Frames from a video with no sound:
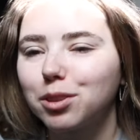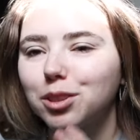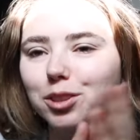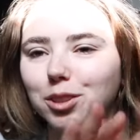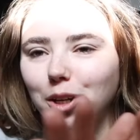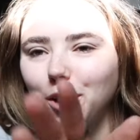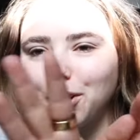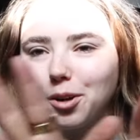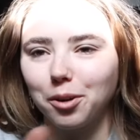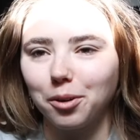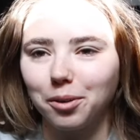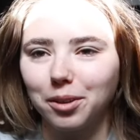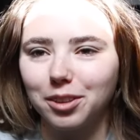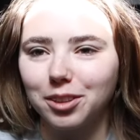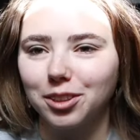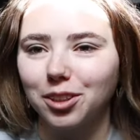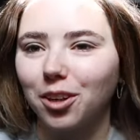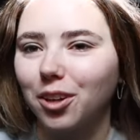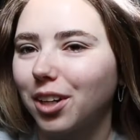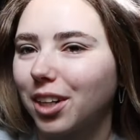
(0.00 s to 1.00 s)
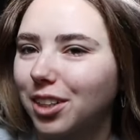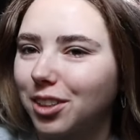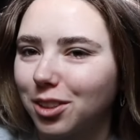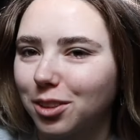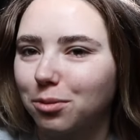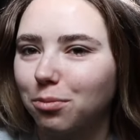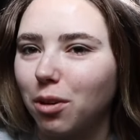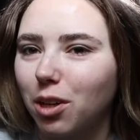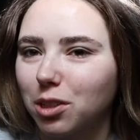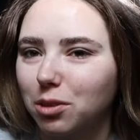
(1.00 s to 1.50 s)
so y'all can
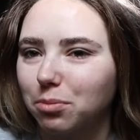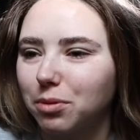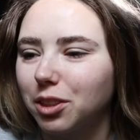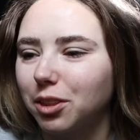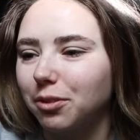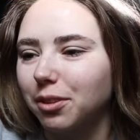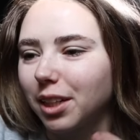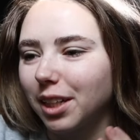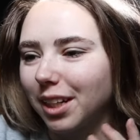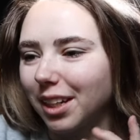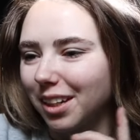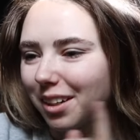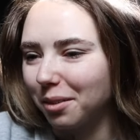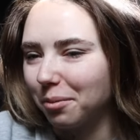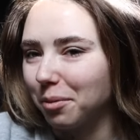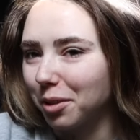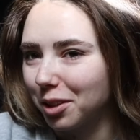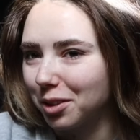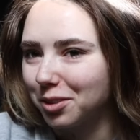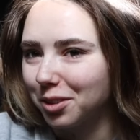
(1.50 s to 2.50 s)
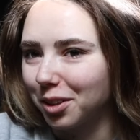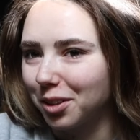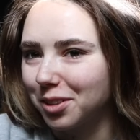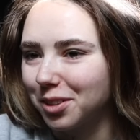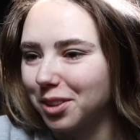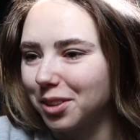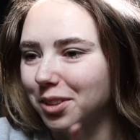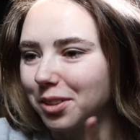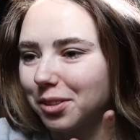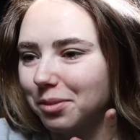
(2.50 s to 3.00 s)
just watch me do it and I'm gonna talk
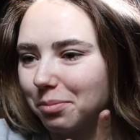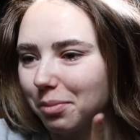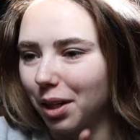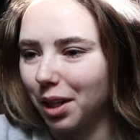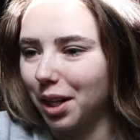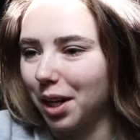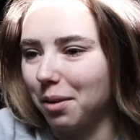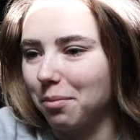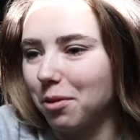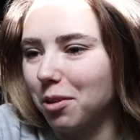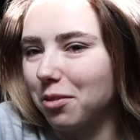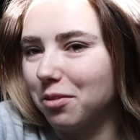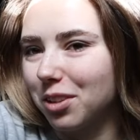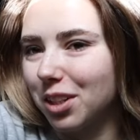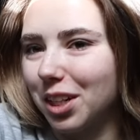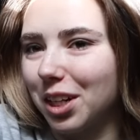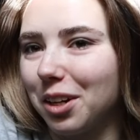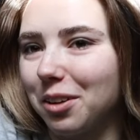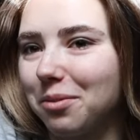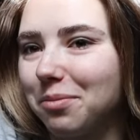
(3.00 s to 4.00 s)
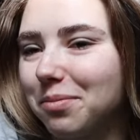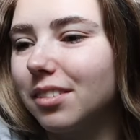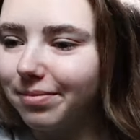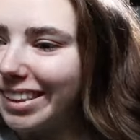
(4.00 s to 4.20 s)
to my camera over here.